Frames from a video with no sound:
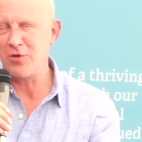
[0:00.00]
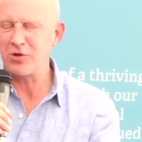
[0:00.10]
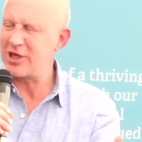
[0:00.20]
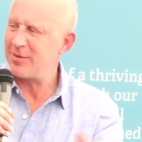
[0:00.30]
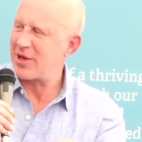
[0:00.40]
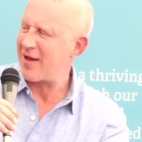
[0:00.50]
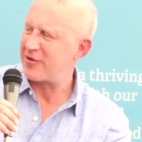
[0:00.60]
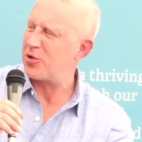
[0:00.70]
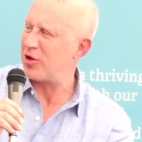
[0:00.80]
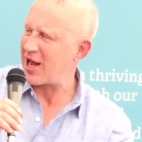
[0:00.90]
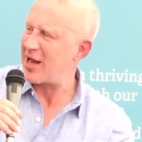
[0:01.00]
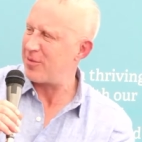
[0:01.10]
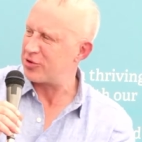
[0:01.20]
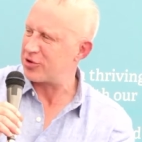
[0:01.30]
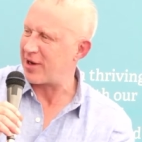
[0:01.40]
all seem to have to put
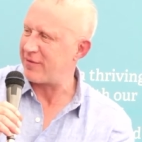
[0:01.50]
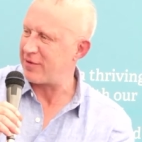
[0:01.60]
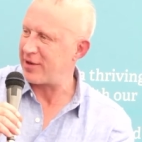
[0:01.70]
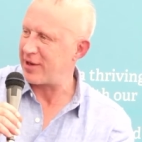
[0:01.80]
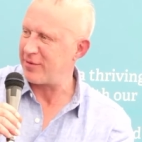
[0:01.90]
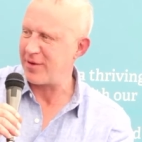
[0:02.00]
labels on everything,